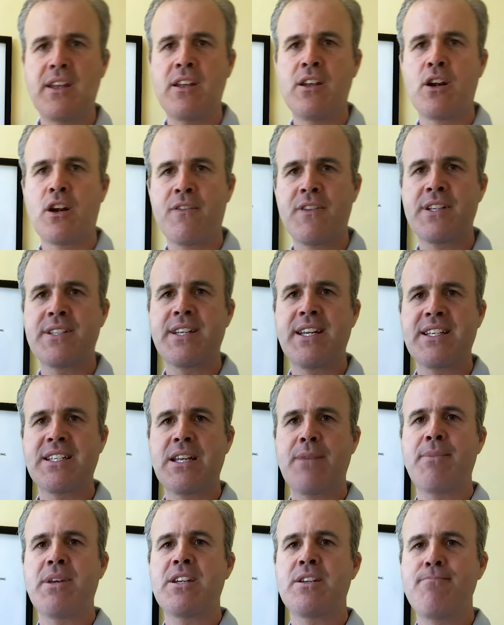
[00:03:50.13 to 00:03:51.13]
nervous
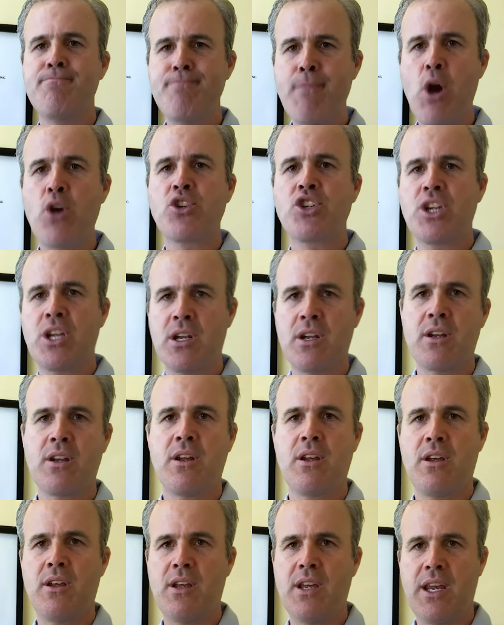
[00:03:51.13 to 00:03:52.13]
system is motion
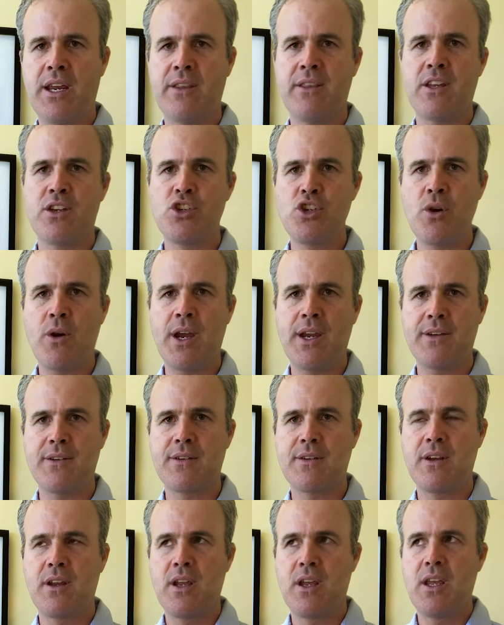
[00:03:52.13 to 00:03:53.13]
in the
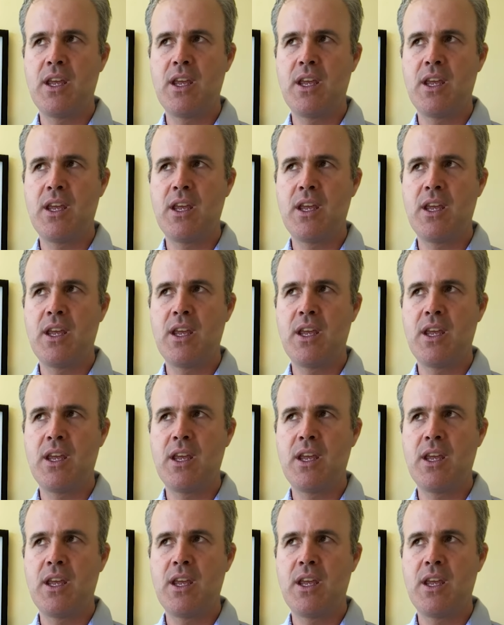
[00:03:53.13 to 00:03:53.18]
joints.